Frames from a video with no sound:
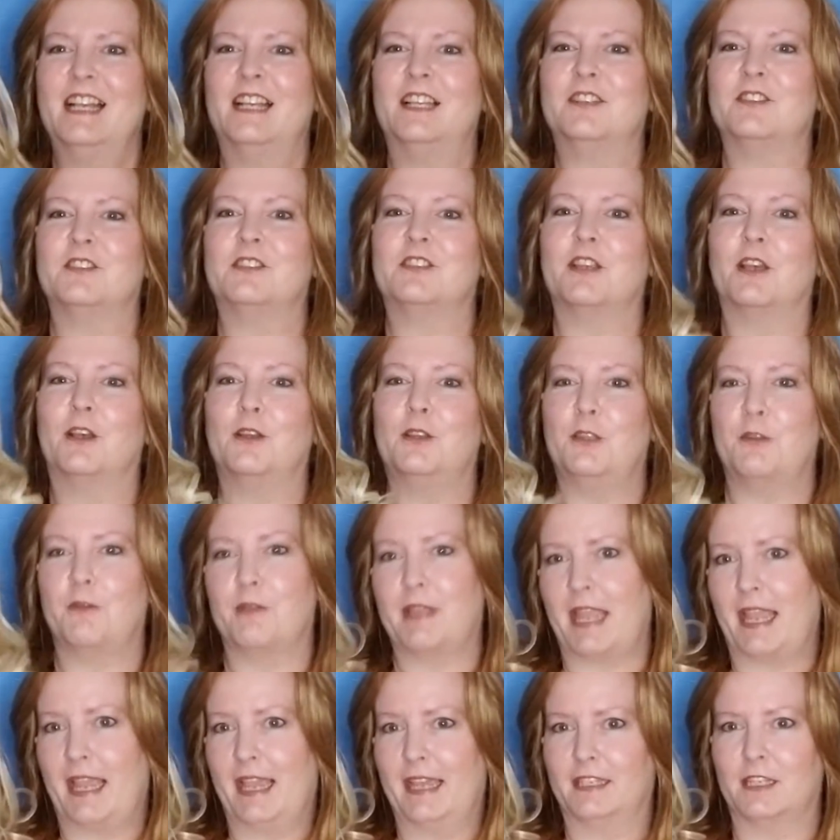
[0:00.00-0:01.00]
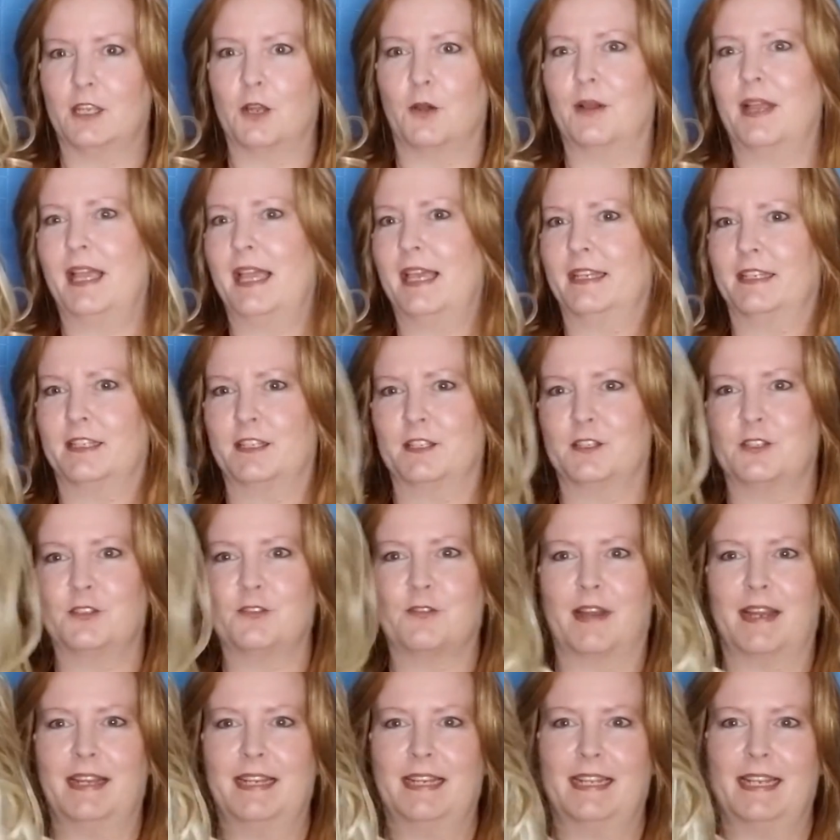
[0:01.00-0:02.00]
So you can go ahead and
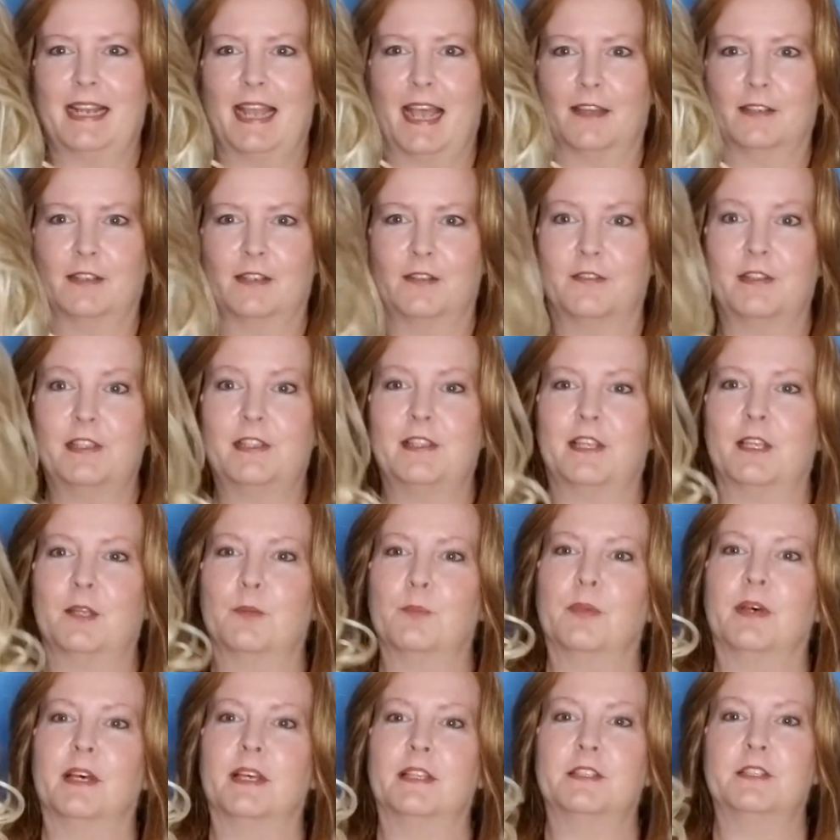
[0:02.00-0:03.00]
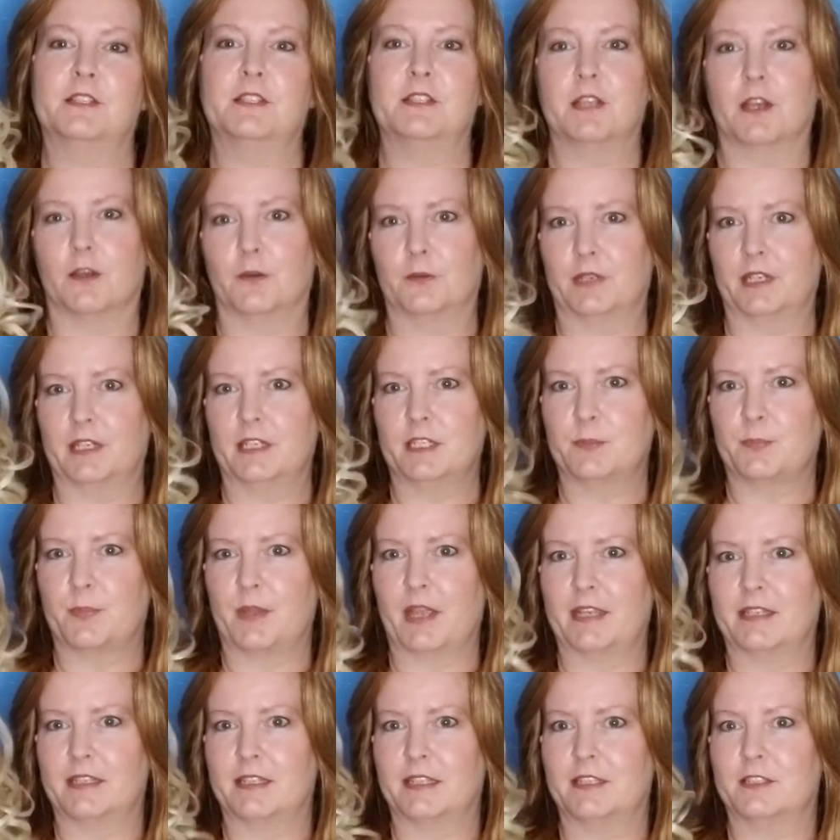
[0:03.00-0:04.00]
straighten it out and everything, but don't
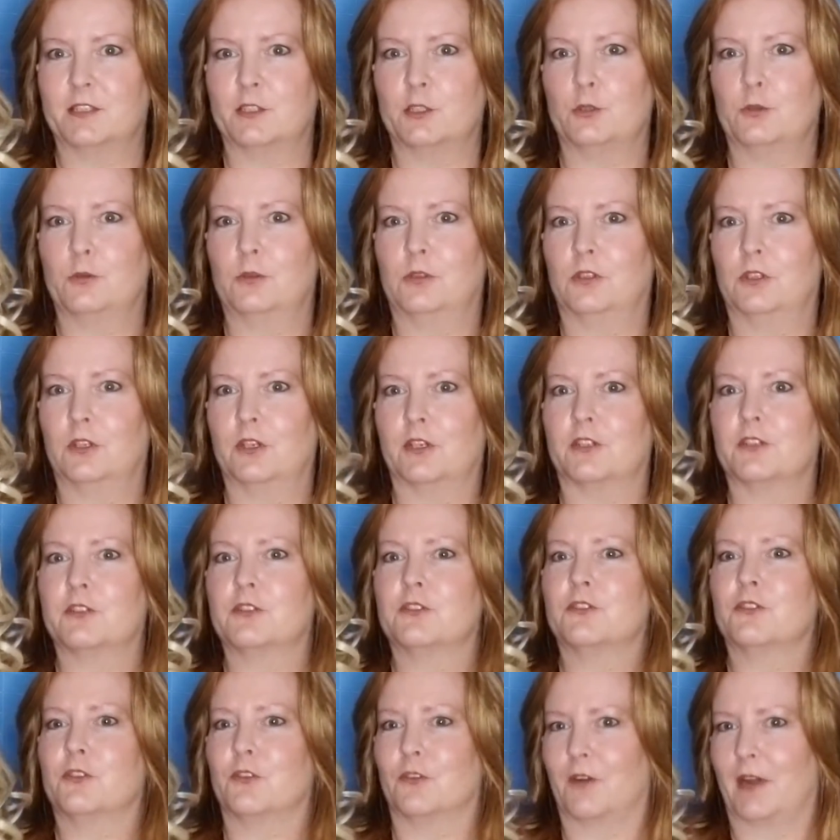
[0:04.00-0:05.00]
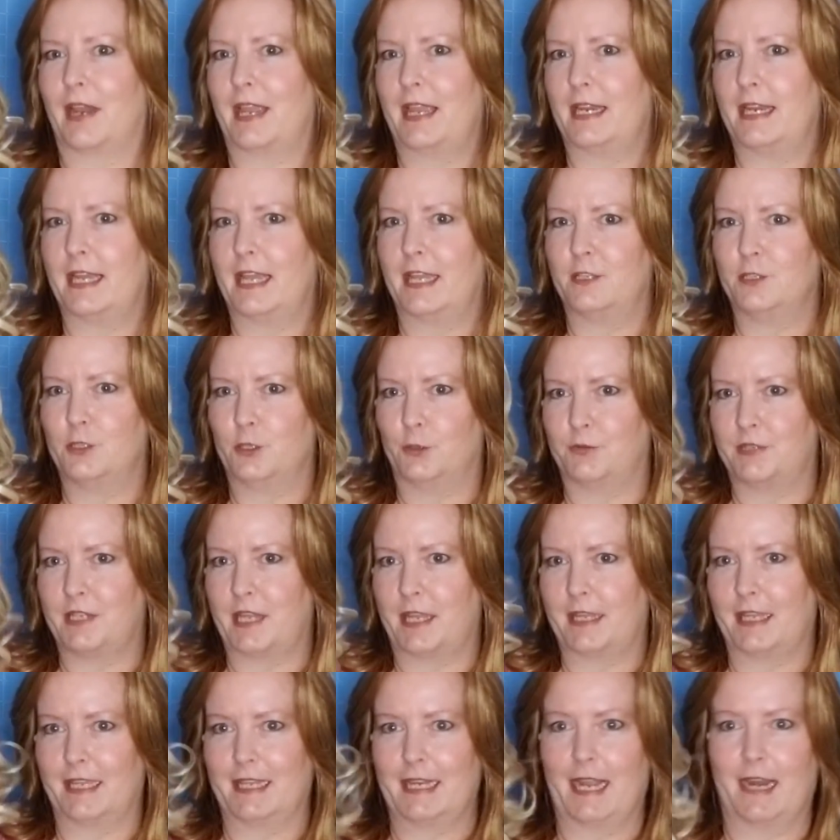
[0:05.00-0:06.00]
expect it to look straight as you
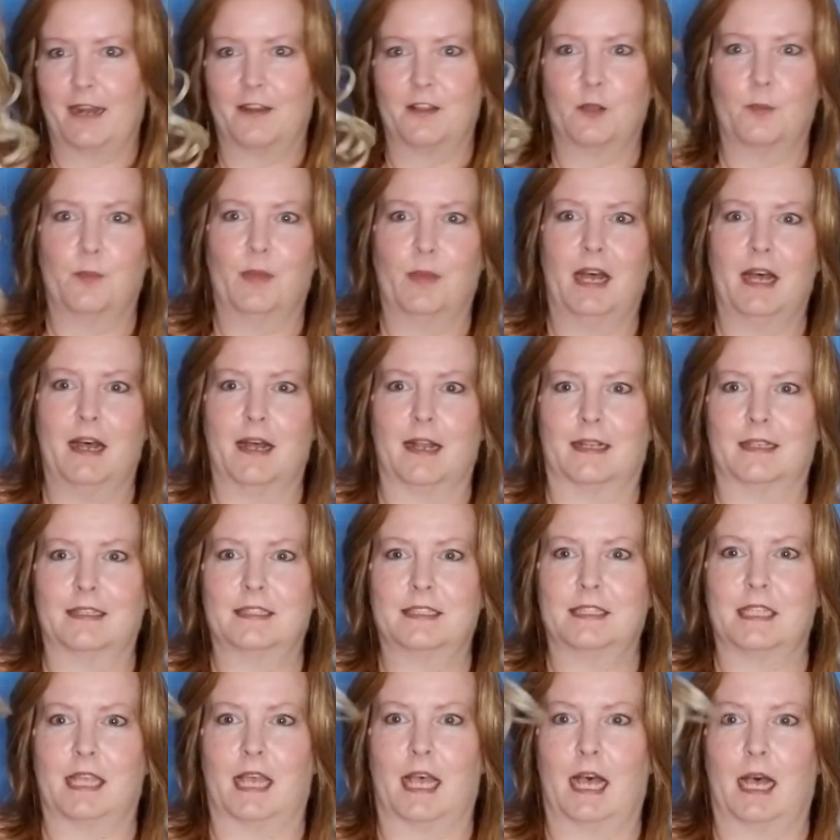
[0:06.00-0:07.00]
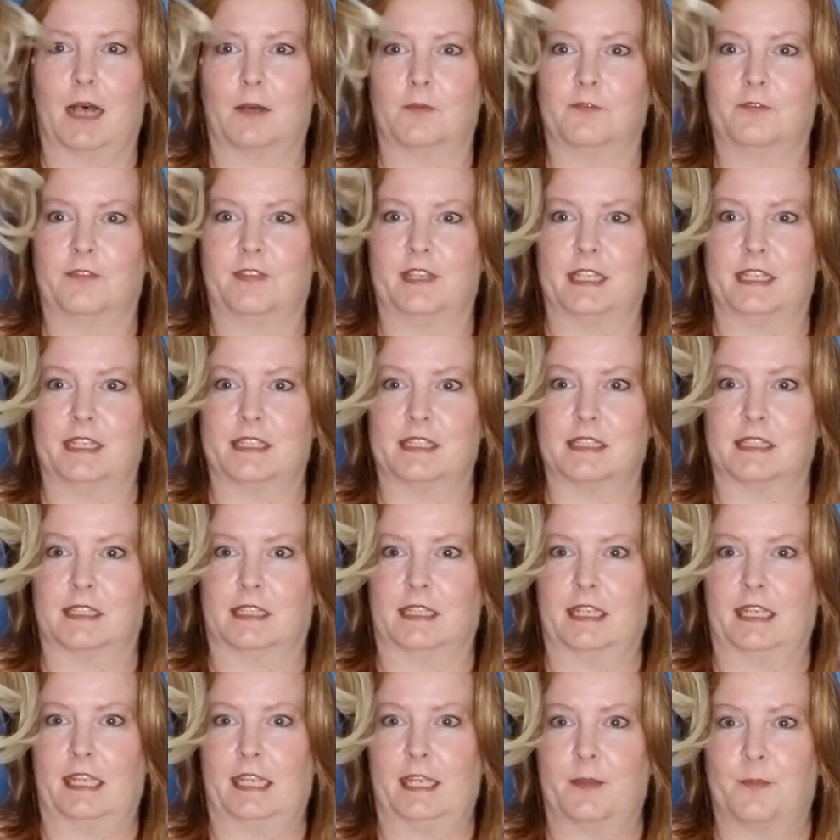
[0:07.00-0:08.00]
take it out of the box,
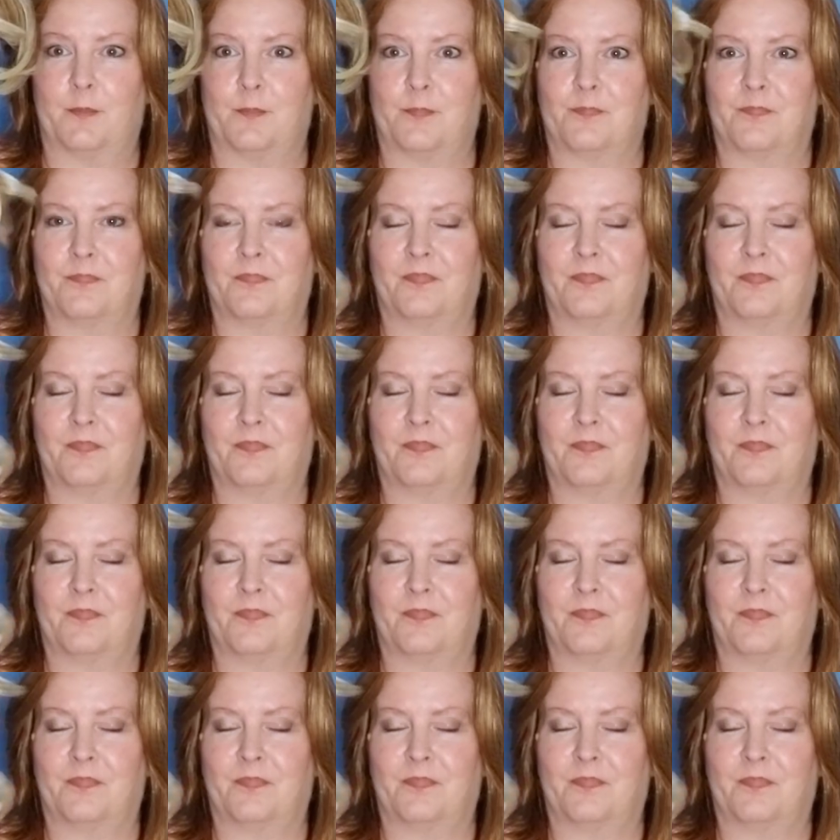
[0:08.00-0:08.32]
obviously.